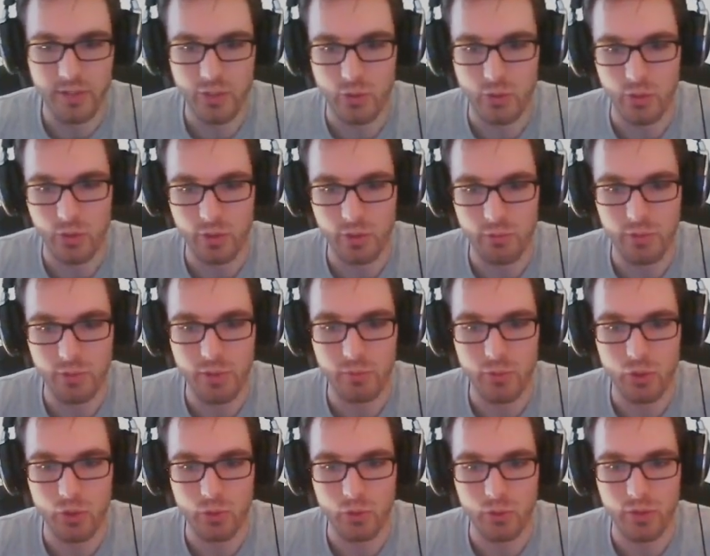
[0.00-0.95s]
going to be
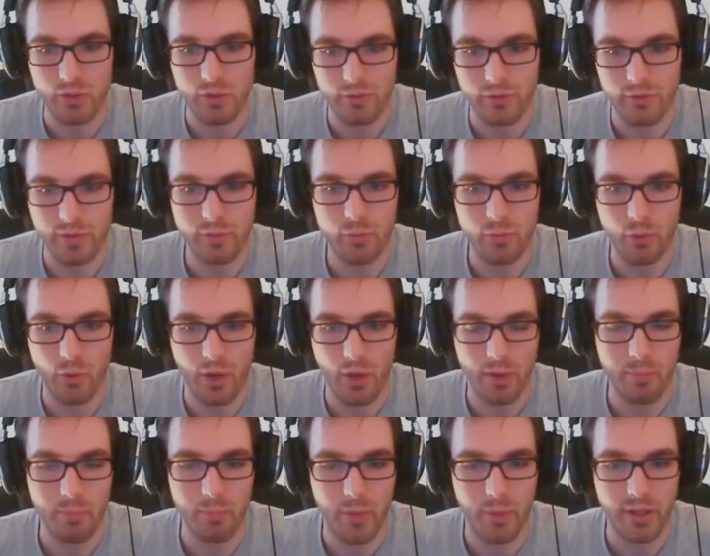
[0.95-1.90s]
between V
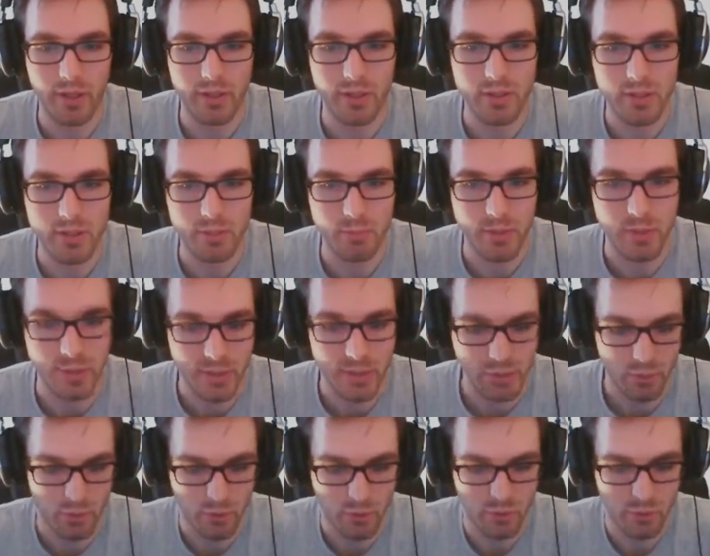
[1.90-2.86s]
prime minus
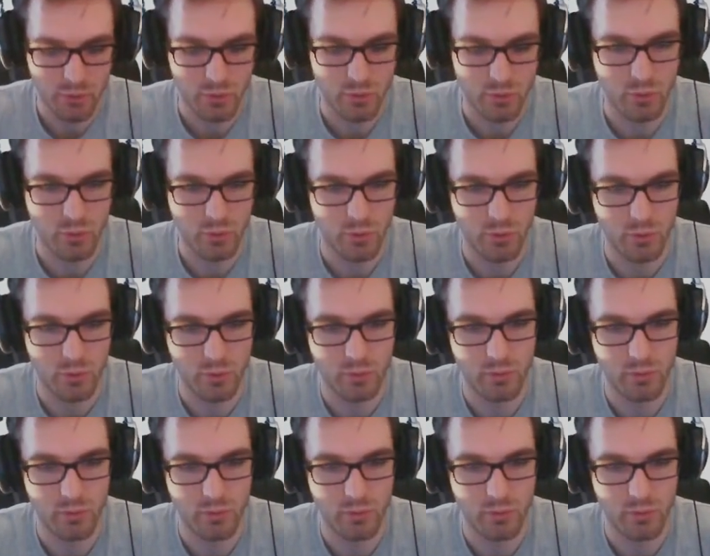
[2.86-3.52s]
P0. So